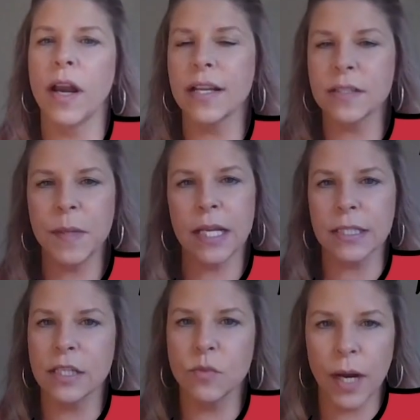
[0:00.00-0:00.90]
what
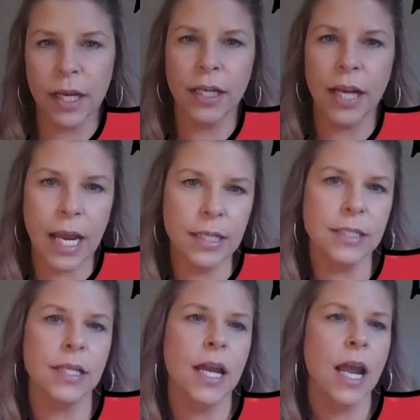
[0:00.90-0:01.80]
SPS has
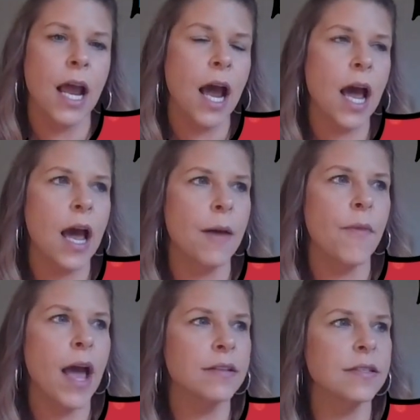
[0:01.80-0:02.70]
recognized
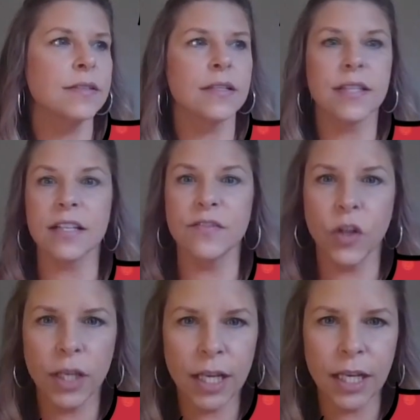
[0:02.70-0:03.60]
as a
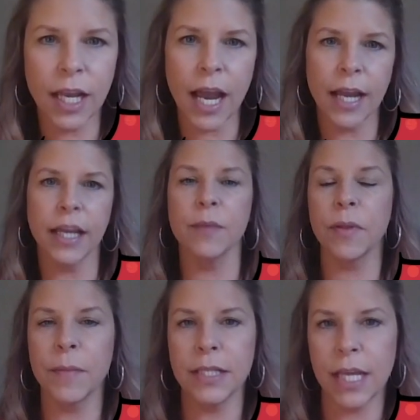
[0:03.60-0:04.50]
successful EDI
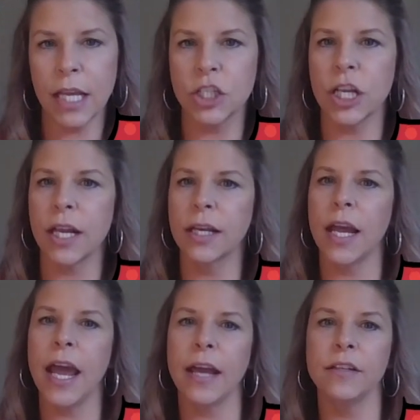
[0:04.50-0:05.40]

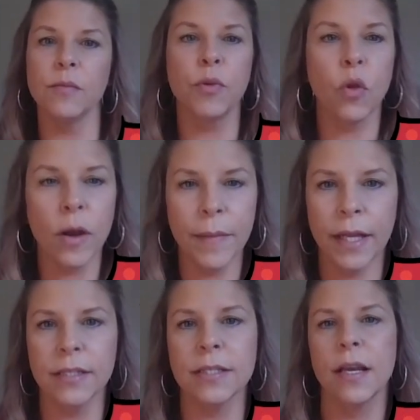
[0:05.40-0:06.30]
implementation and
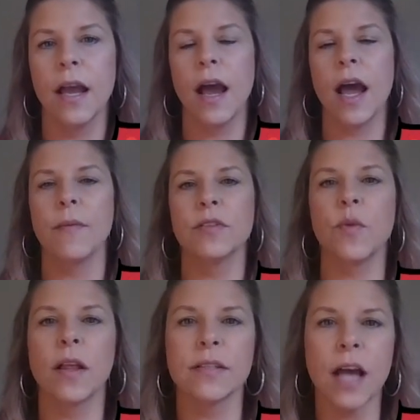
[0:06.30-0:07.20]
deployment,
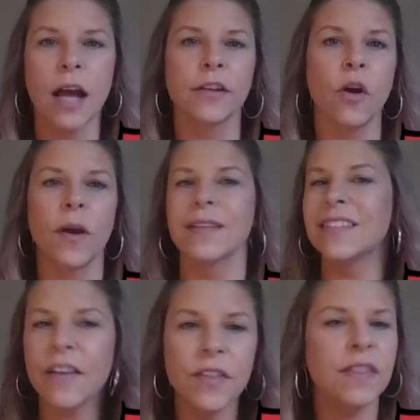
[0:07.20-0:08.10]
as well as ongoing,
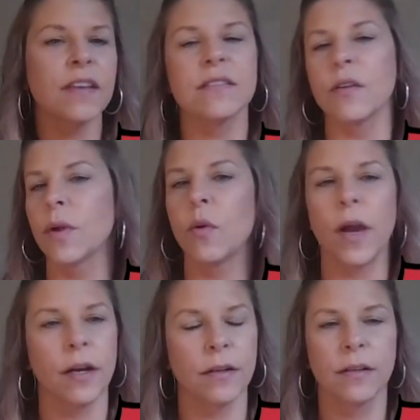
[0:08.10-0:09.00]
7 things are
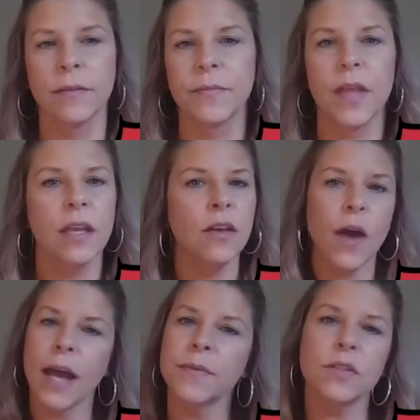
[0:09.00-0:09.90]
required.
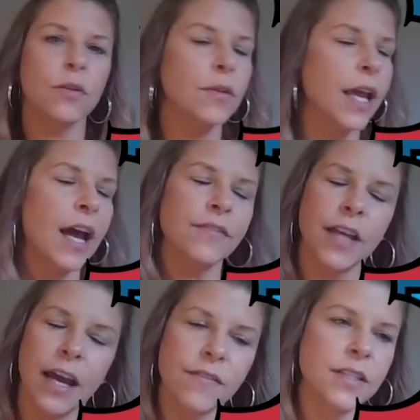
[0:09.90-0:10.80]
You absolutely have
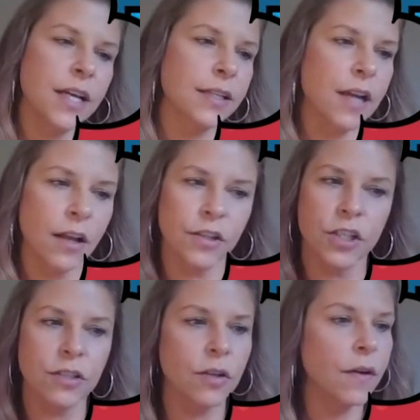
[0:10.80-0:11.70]
to have the
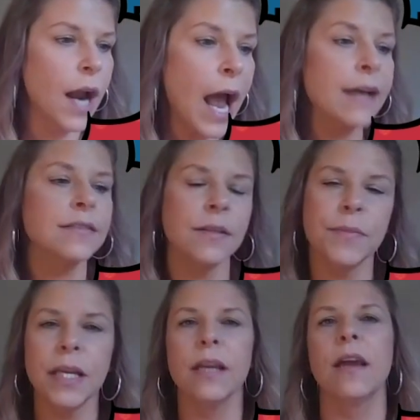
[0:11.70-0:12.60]
technology. So there has to
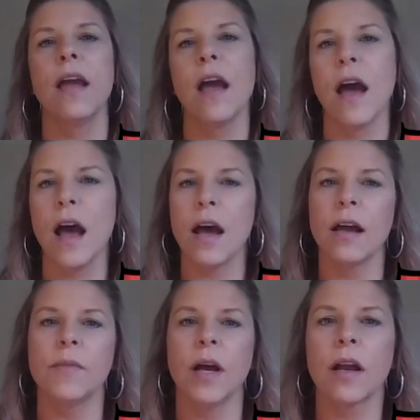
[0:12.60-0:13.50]
be
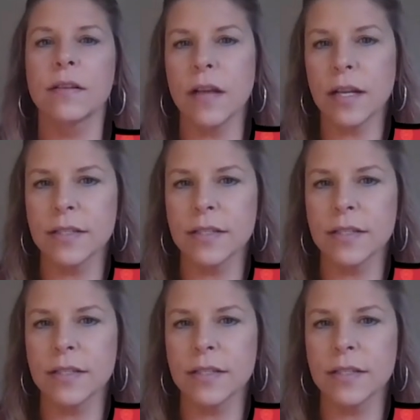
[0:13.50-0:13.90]
a